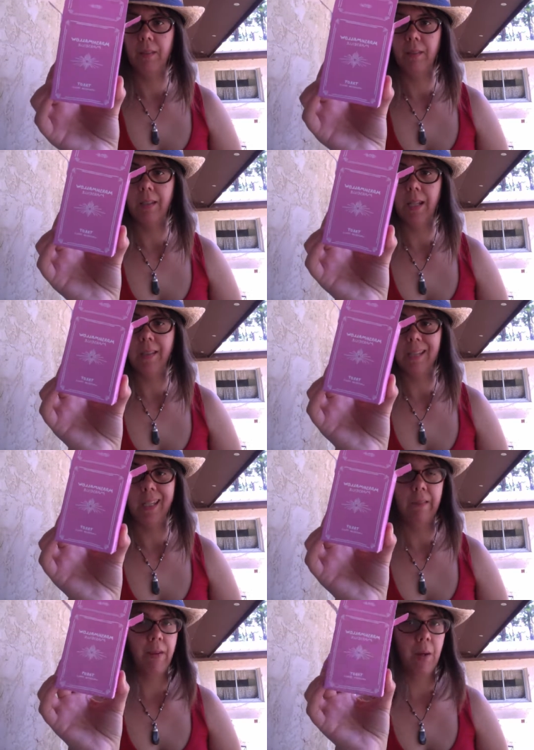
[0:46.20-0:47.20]
Today is the
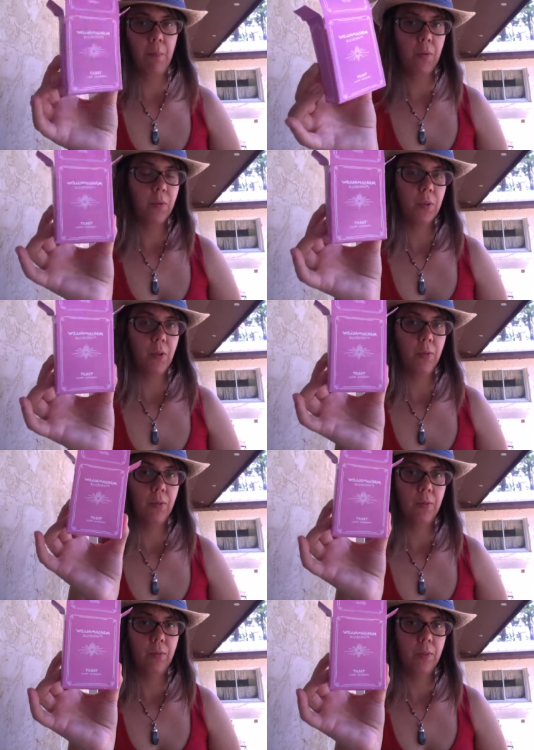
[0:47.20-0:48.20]
end of April,
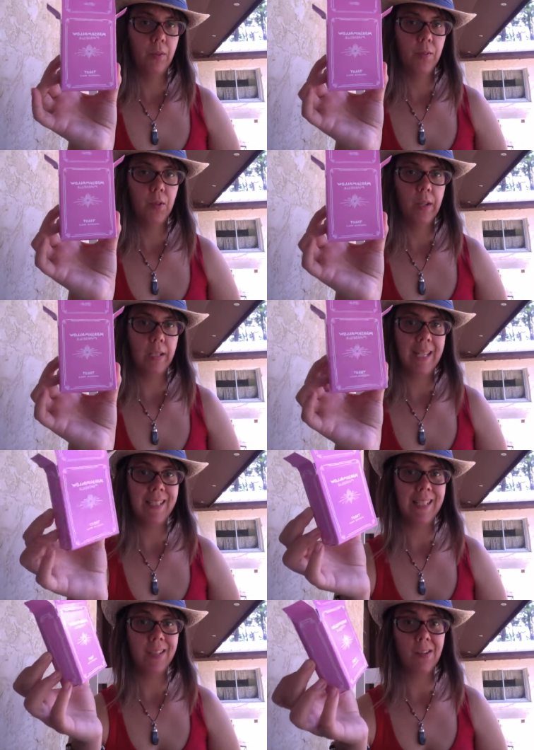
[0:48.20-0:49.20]
of
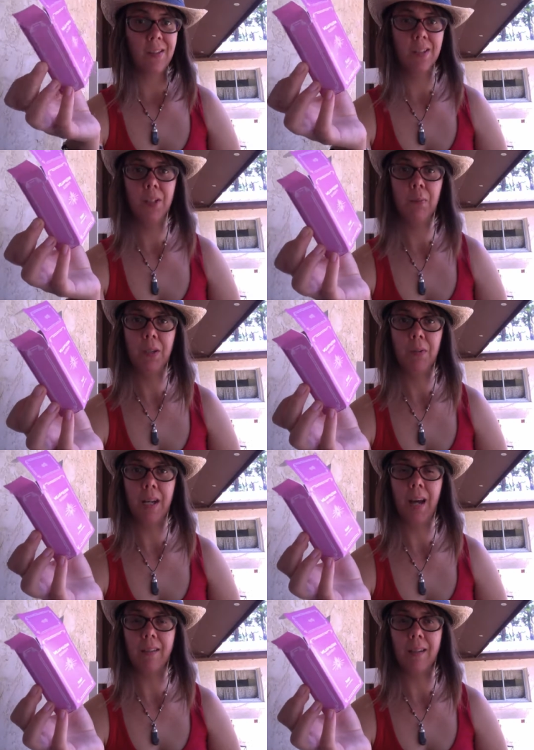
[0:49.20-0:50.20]
2018, so they should be going
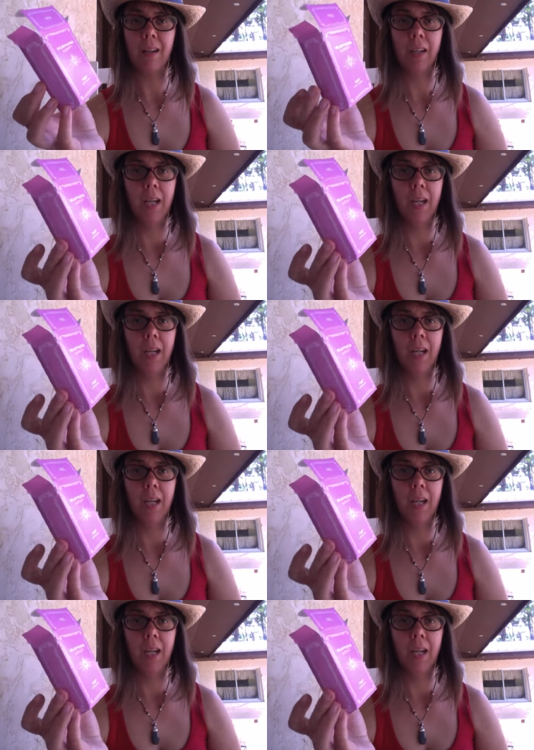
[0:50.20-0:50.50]
out of stock